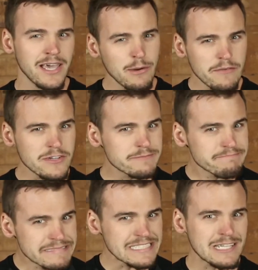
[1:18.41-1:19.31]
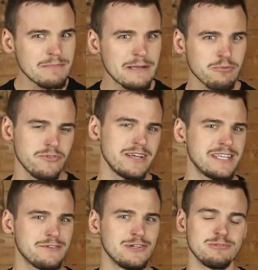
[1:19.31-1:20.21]
However, this can be a pretty
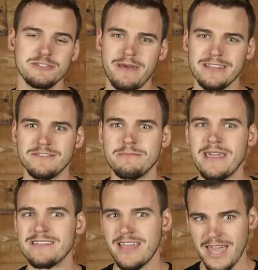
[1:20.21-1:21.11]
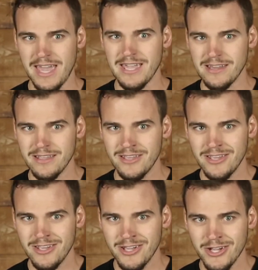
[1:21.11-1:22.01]
difficult perspective to
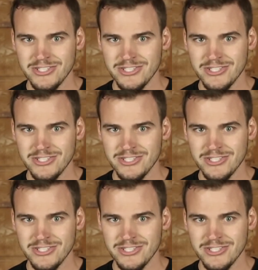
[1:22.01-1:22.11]
maintain.